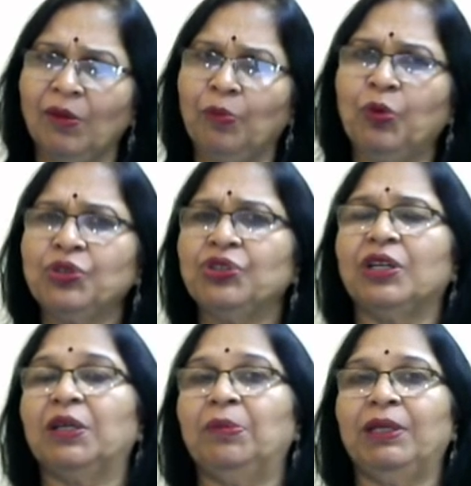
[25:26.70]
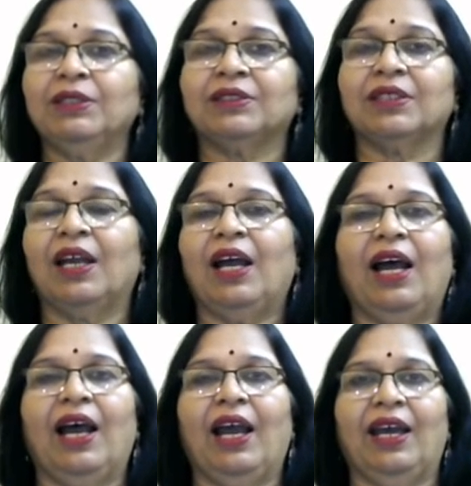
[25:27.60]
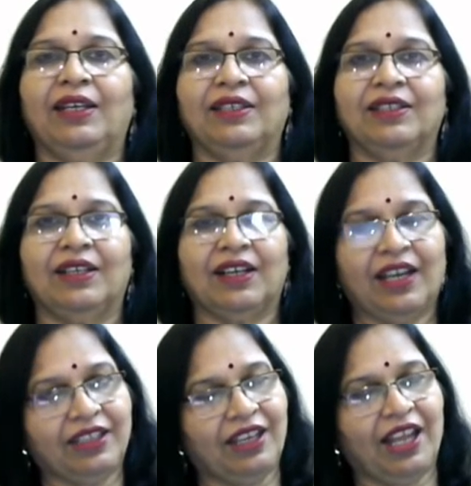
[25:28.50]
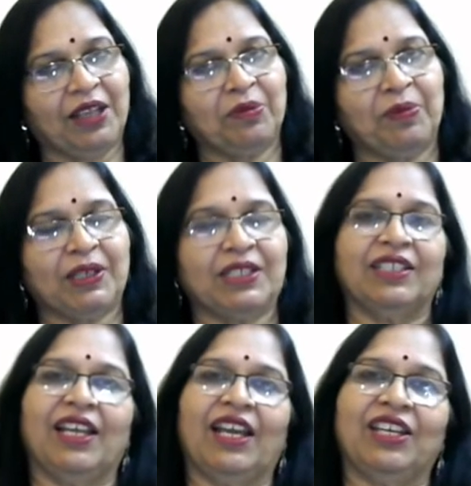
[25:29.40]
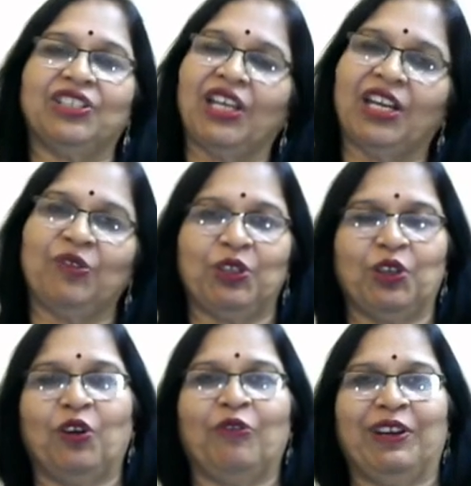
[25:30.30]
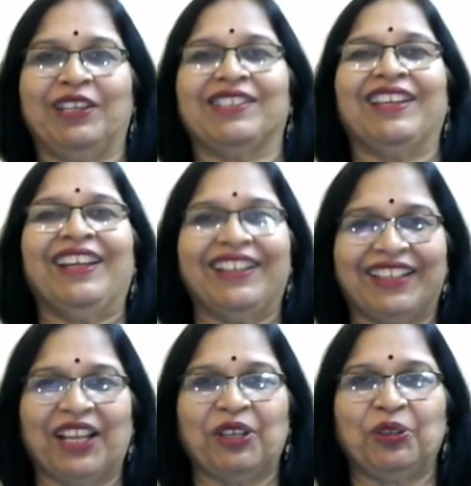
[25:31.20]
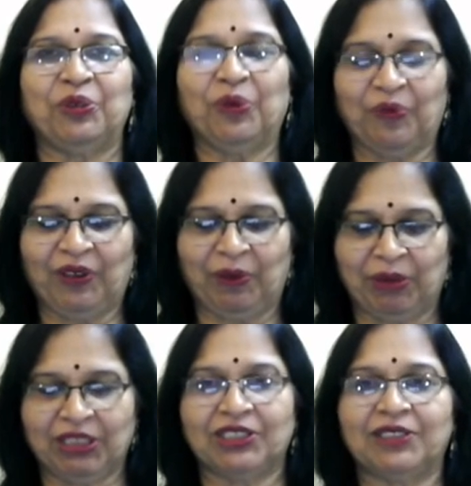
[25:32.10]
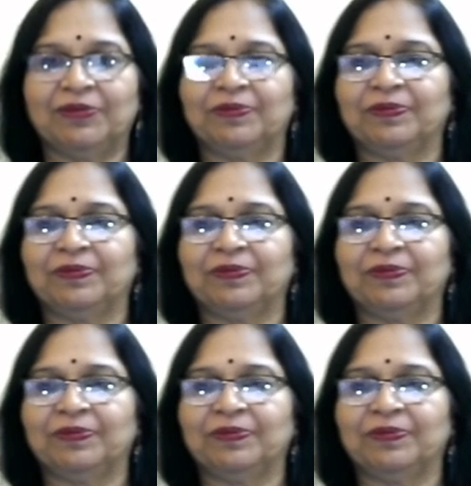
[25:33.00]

post your comments, and click the like button and share it with your friends. Thank you very much.